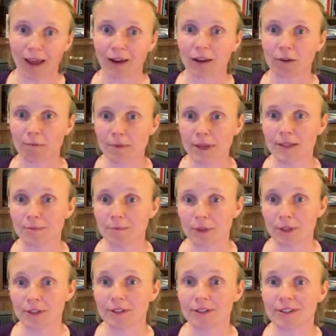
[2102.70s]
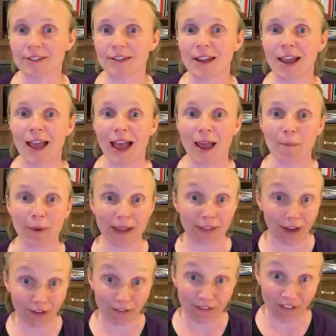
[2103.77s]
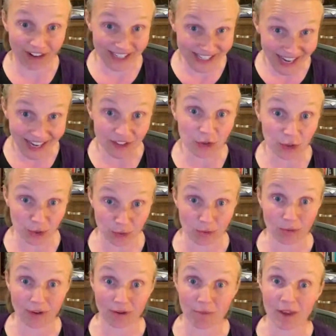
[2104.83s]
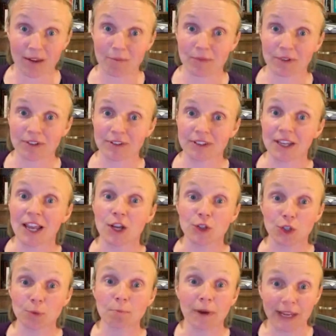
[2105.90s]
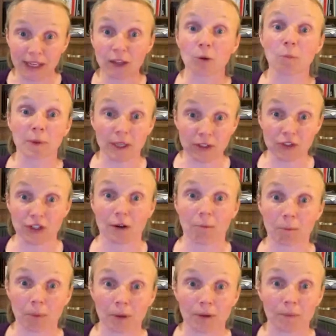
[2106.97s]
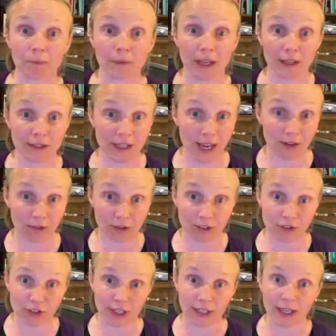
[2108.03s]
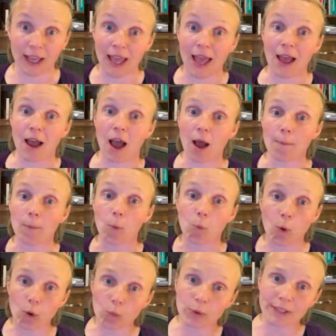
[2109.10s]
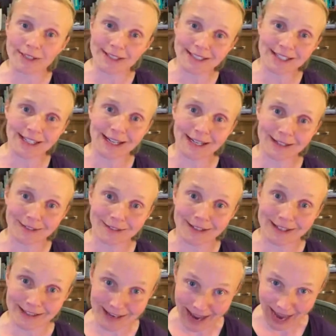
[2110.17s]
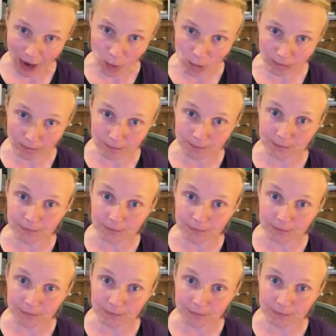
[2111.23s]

that commitment and make that financial commitment to make a big jump in technology. What we are seeing now